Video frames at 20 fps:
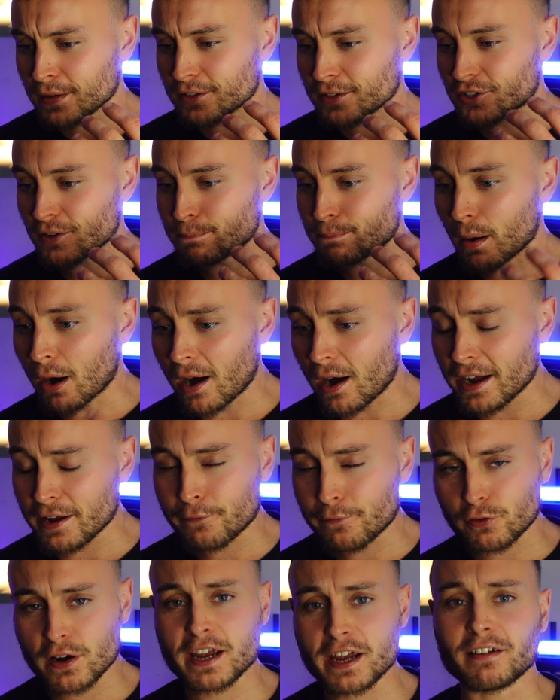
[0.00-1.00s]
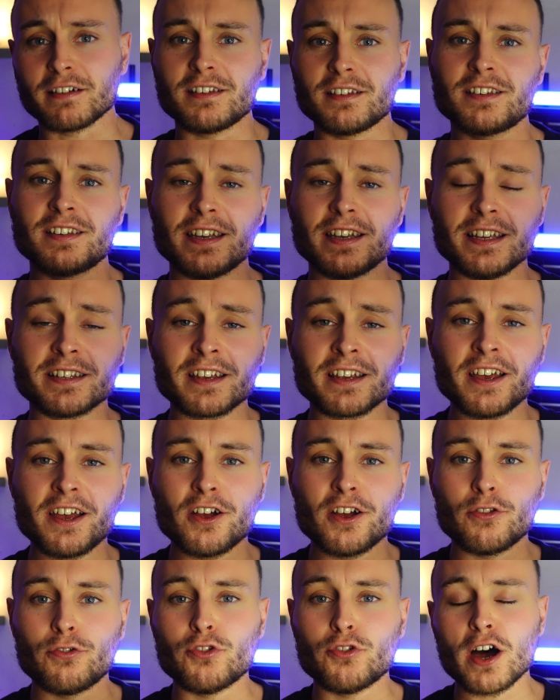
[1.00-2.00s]
to buy fragrances
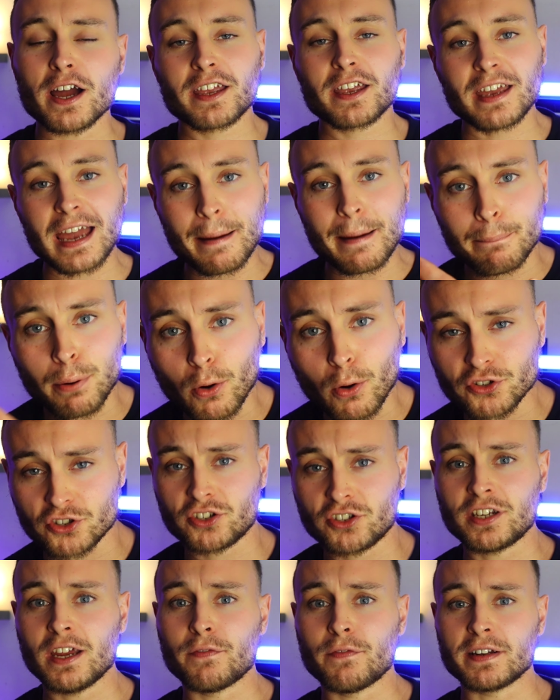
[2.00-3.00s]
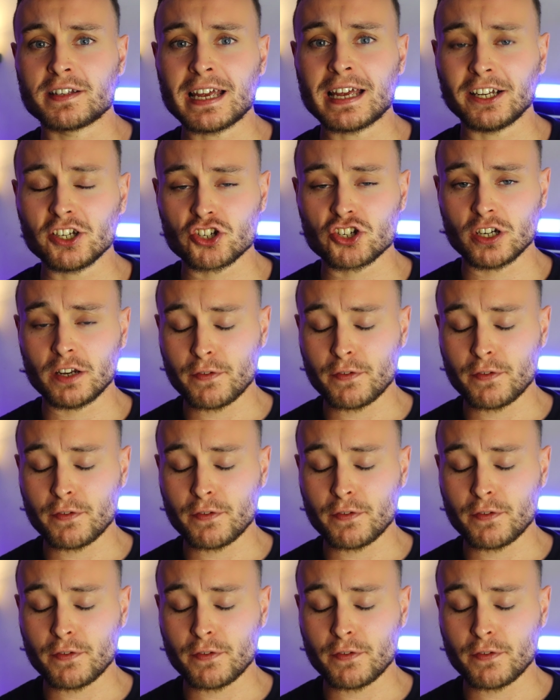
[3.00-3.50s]
that get positive attention.